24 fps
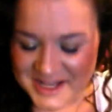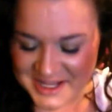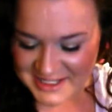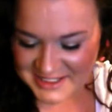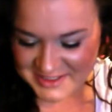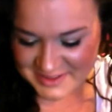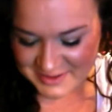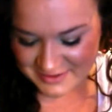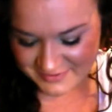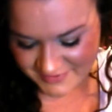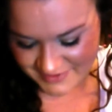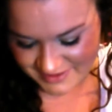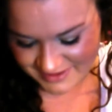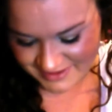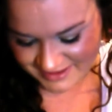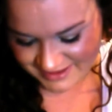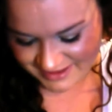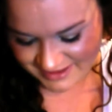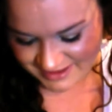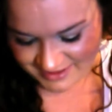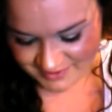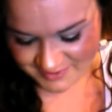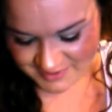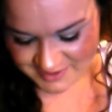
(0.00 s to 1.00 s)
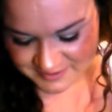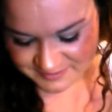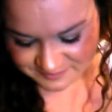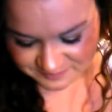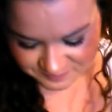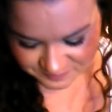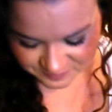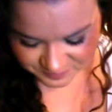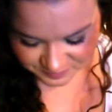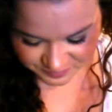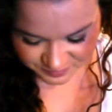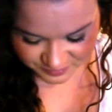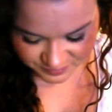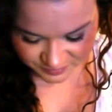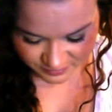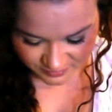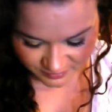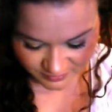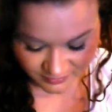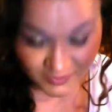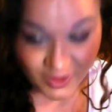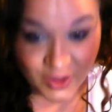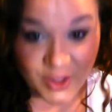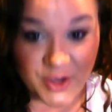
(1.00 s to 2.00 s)
so I finally got one.
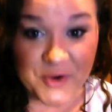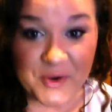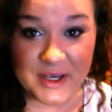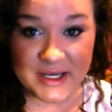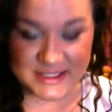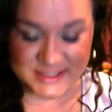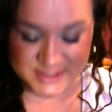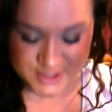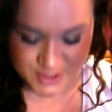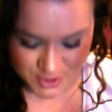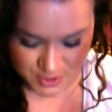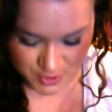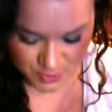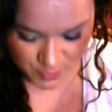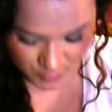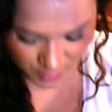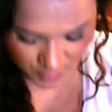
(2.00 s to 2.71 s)
Okay, so